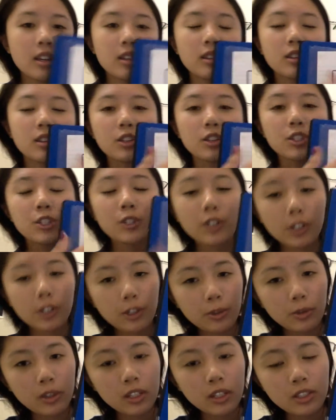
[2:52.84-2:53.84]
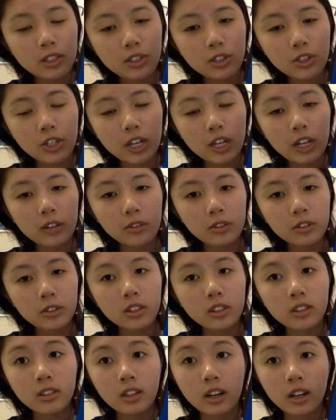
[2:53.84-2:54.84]
The shorter ones travel the
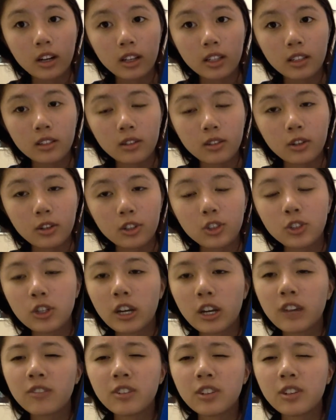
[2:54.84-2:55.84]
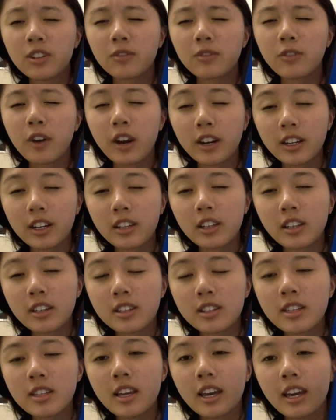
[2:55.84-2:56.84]
longest, or travel the farthest,